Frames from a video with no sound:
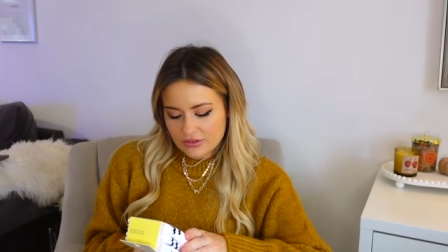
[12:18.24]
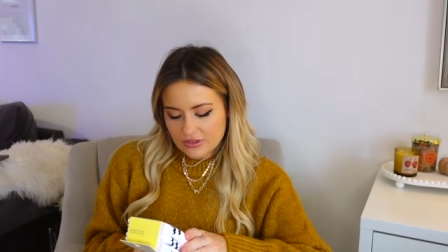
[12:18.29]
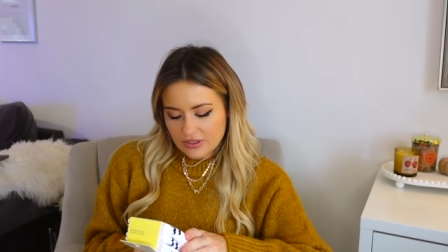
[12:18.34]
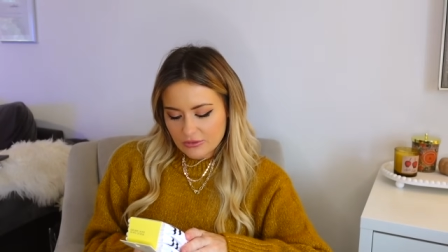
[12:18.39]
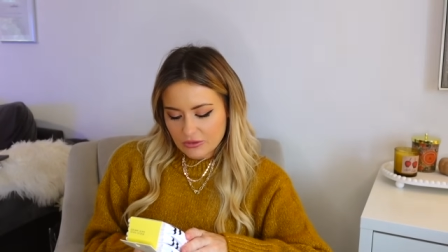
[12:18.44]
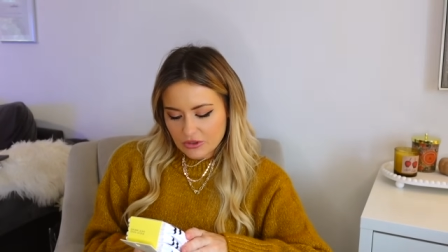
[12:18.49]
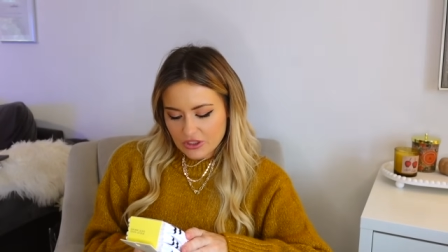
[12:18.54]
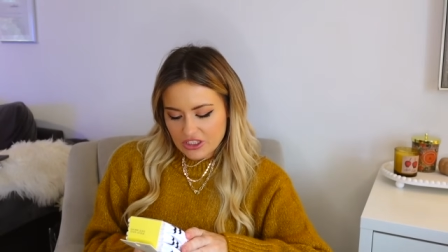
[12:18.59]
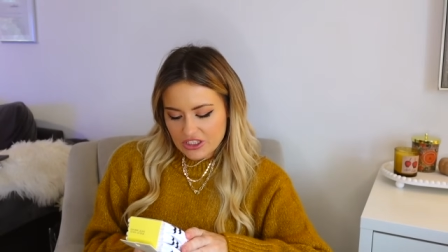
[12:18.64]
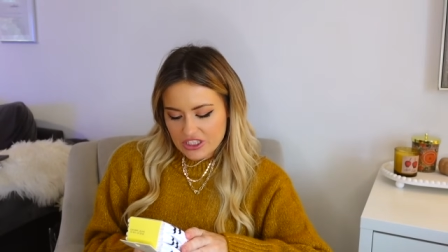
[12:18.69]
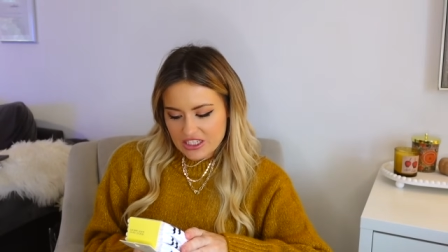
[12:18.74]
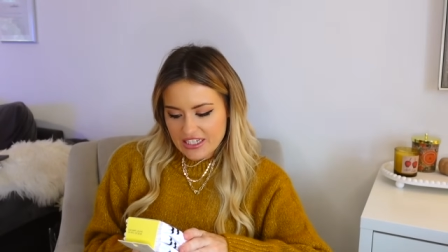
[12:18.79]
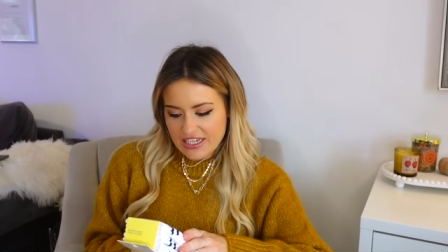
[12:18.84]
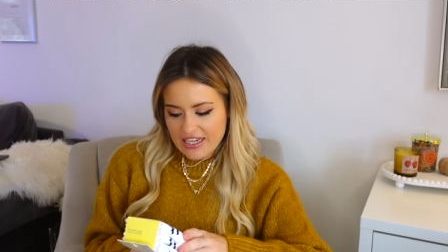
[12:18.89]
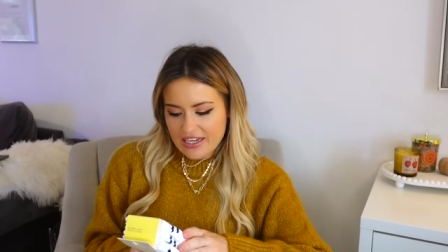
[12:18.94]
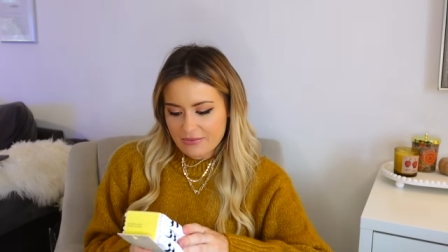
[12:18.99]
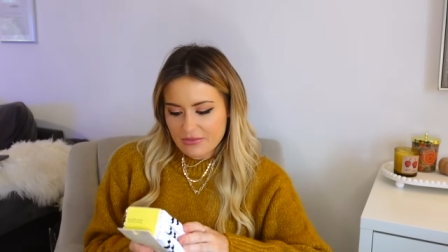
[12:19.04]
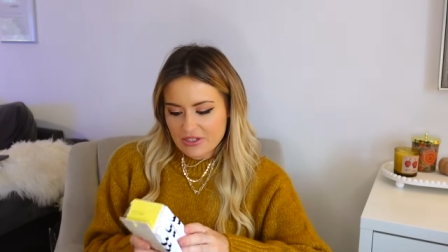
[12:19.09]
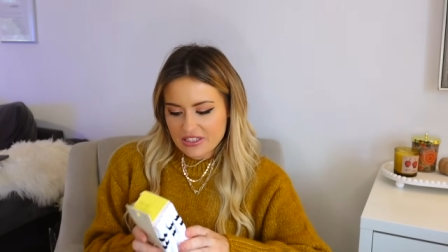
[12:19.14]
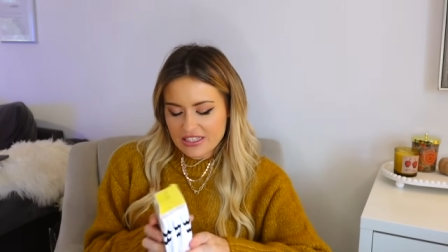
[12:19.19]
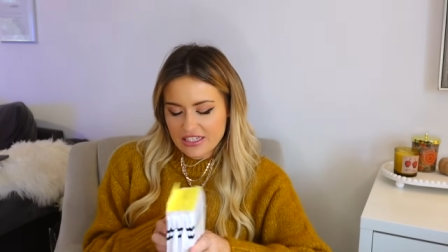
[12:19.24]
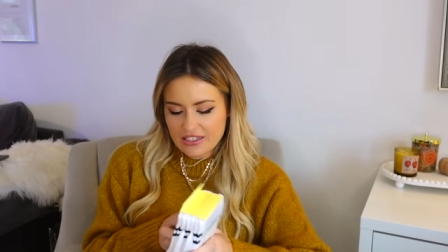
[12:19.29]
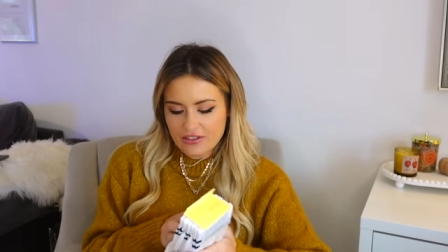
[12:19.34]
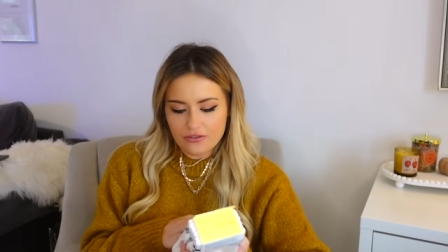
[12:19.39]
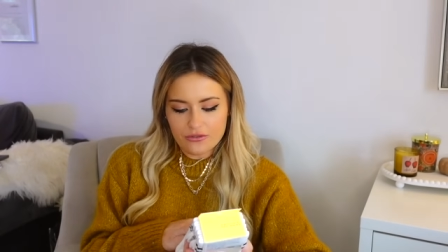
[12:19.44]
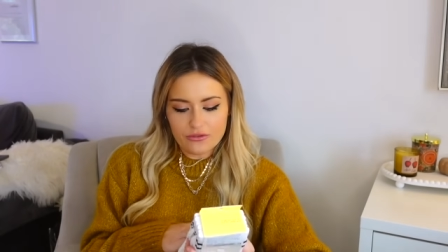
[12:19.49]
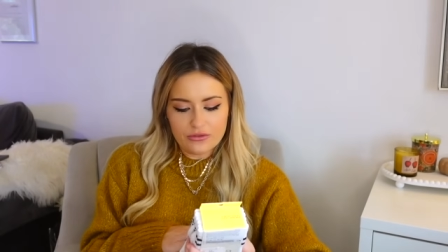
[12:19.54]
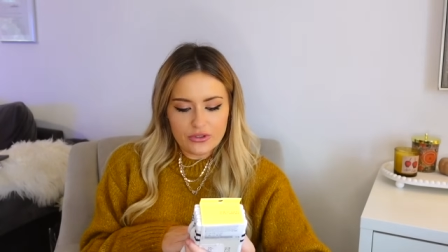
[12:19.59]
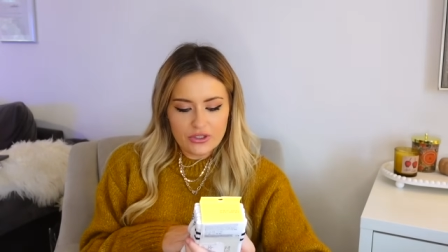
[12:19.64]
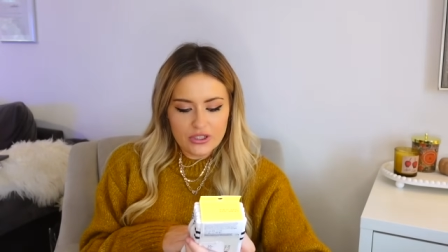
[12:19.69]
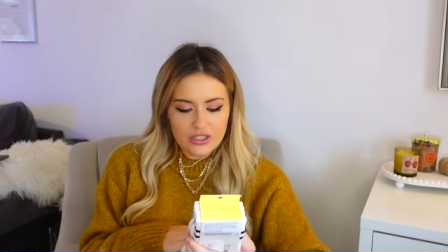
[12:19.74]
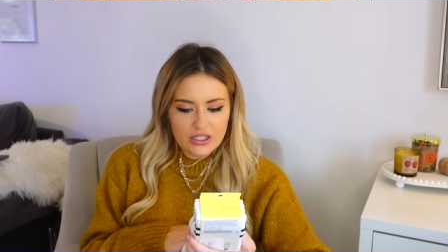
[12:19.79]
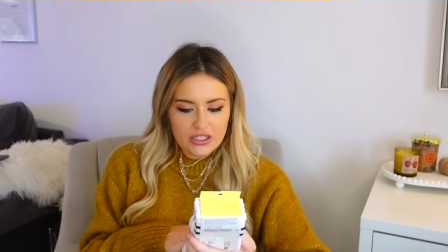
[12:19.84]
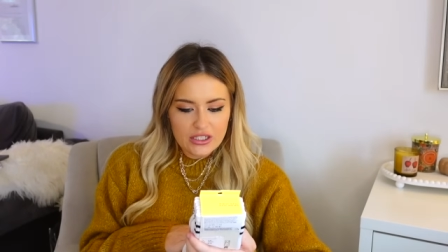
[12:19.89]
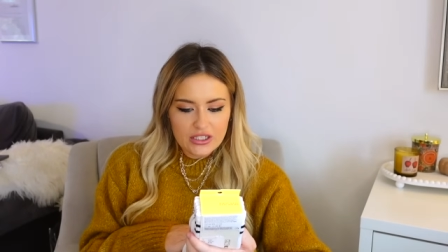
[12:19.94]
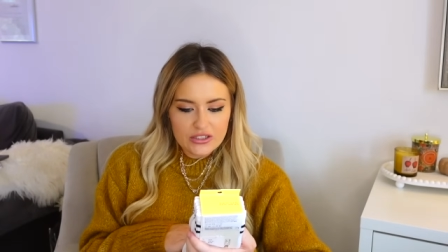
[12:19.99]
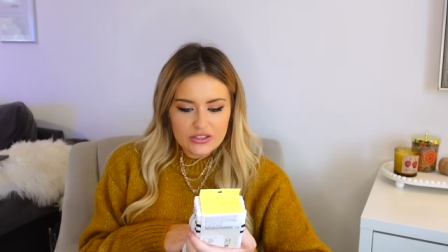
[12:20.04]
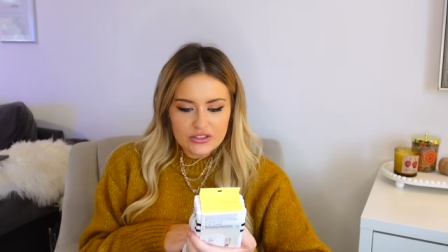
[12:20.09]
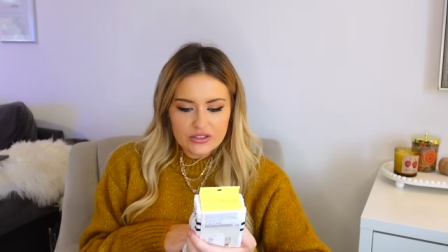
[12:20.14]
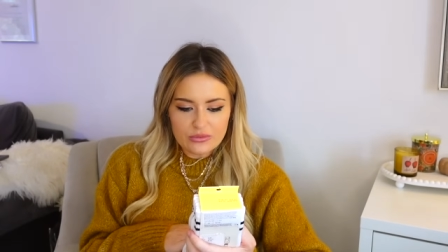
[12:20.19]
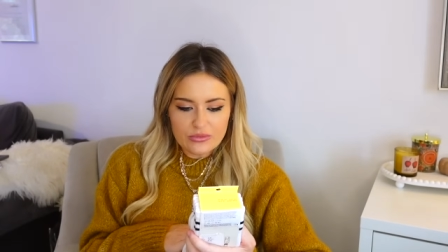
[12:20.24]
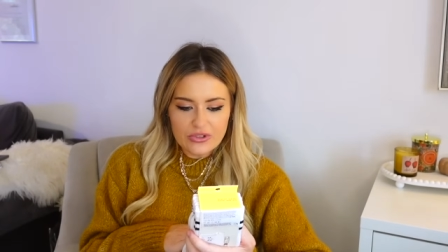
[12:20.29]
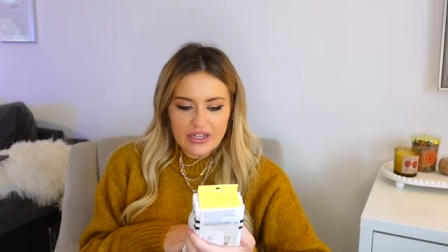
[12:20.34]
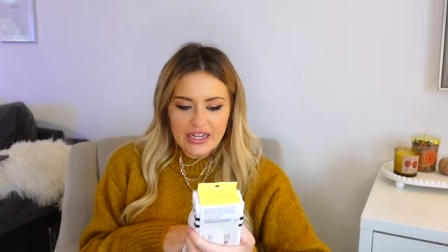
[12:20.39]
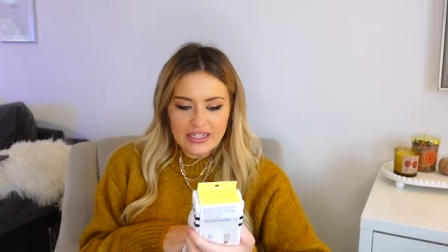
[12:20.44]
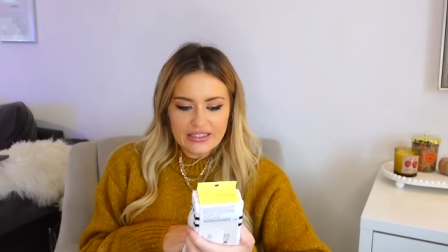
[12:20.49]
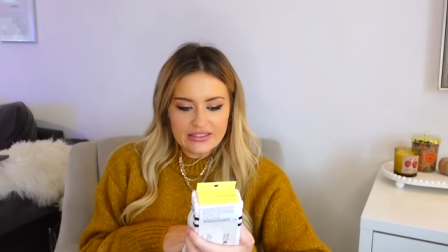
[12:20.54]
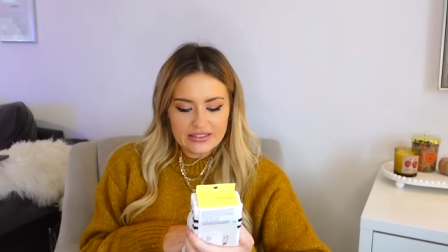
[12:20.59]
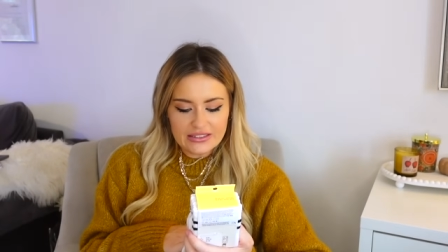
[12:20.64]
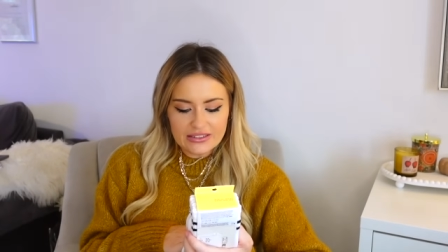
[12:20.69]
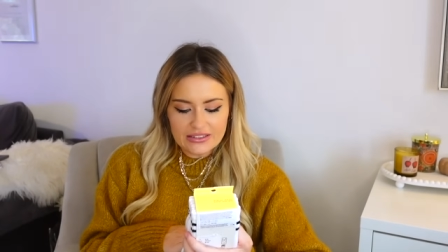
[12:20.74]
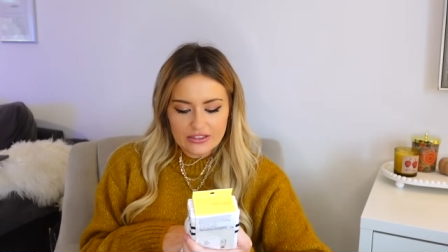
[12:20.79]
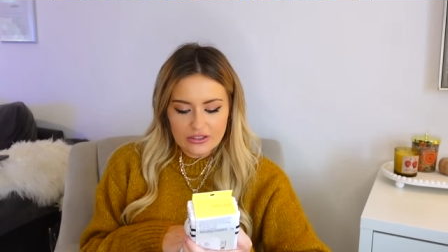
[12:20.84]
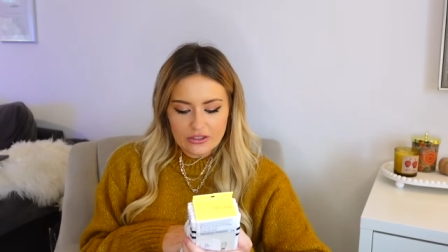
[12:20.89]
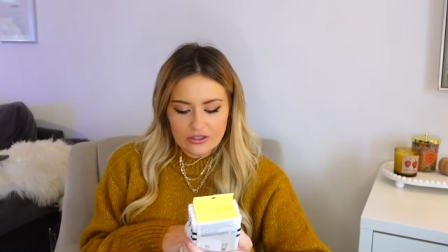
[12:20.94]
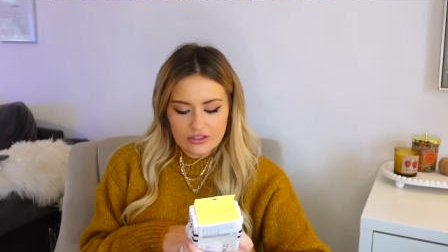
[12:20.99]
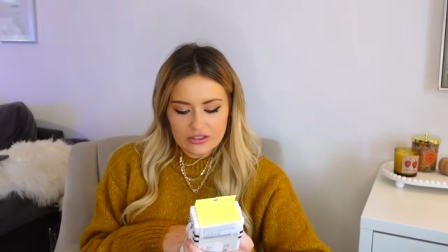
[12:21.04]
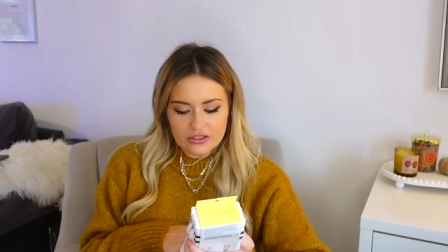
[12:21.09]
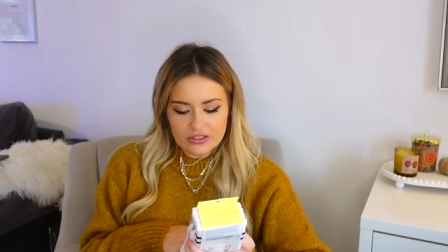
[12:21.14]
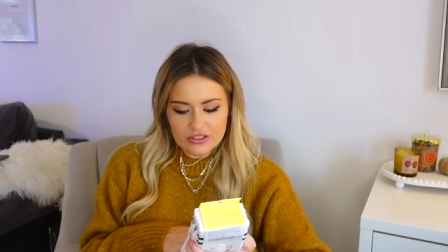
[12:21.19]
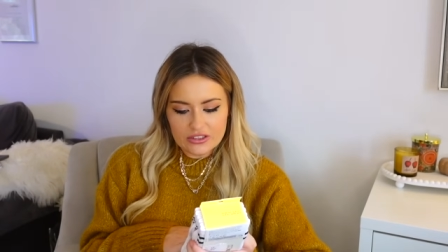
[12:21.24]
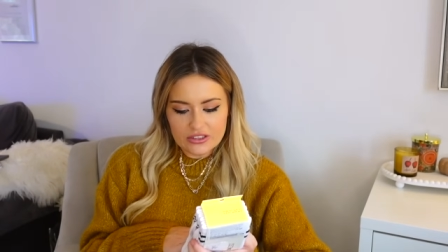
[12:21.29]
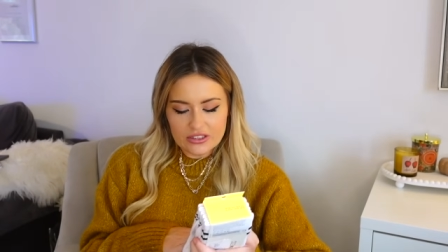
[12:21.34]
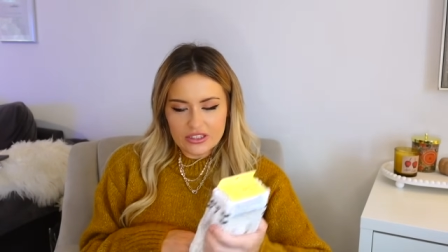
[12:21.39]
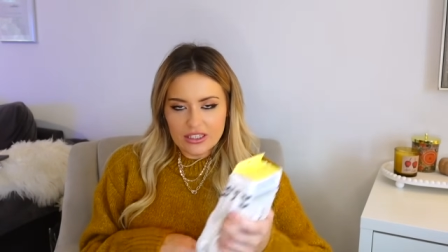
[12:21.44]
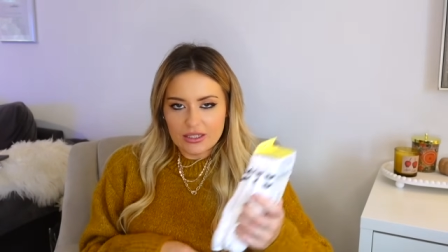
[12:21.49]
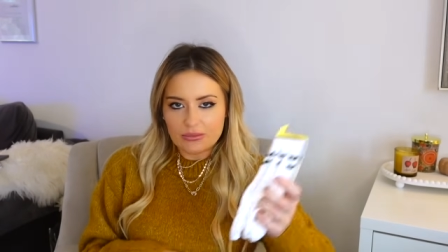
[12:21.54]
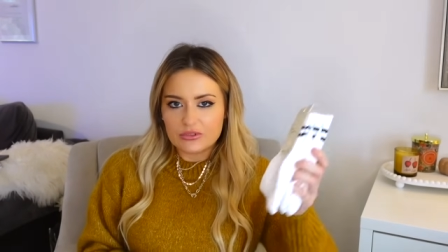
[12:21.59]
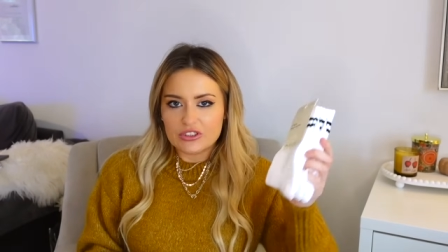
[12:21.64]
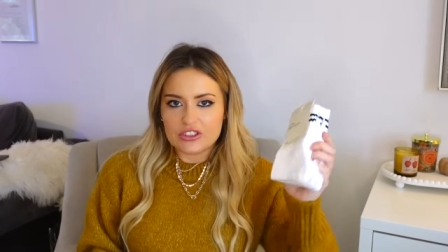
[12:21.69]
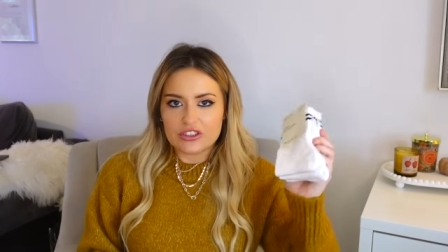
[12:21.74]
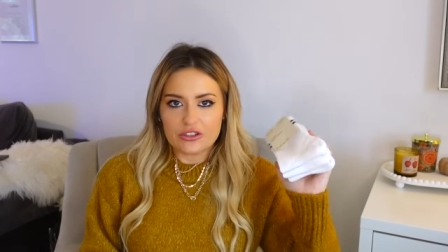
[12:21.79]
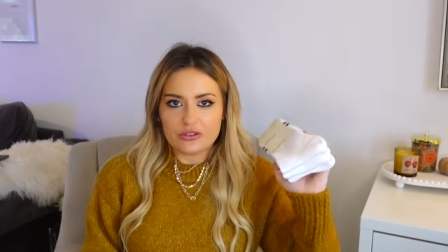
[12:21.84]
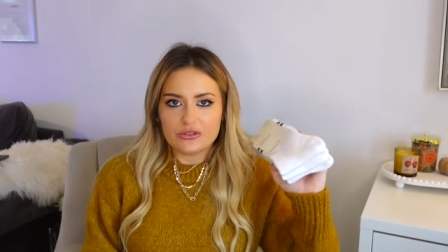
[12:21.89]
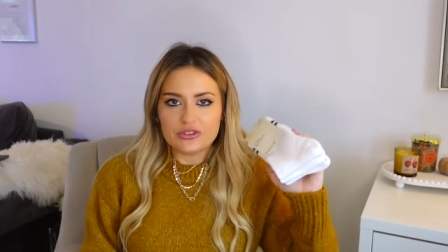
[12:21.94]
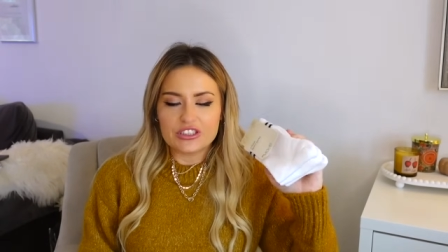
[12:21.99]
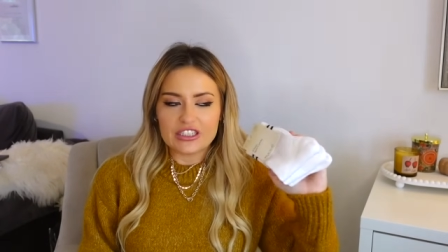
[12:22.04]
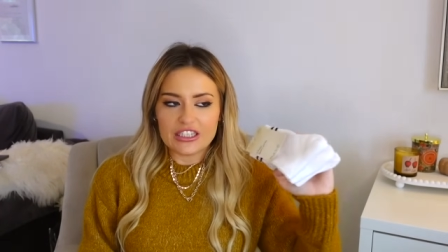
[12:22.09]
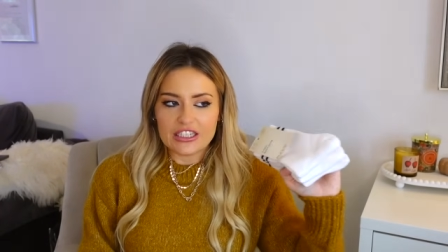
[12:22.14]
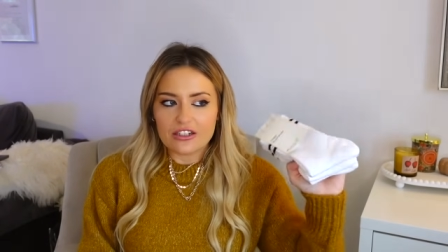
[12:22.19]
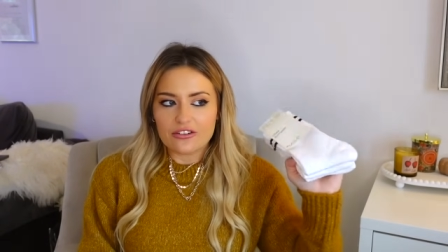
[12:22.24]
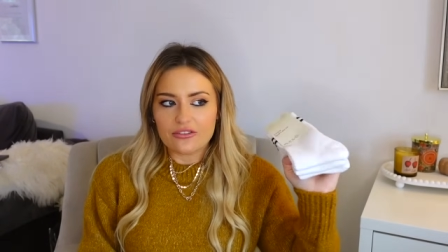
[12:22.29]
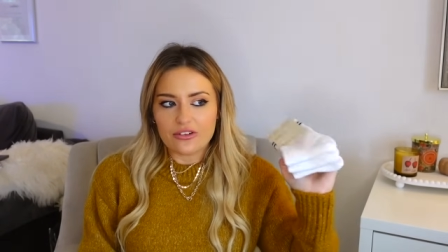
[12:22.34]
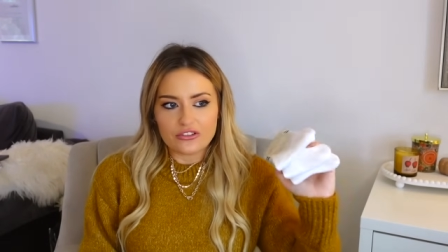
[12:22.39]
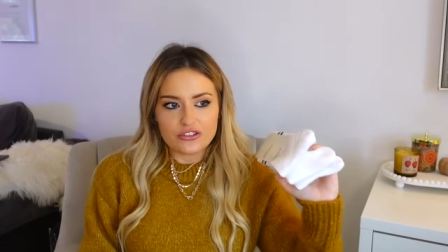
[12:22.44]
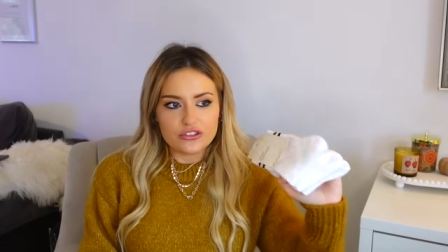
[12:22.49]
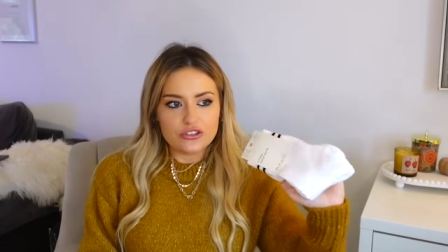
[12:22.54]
I wanted to get myself some nicer socks, and I'm so sick of,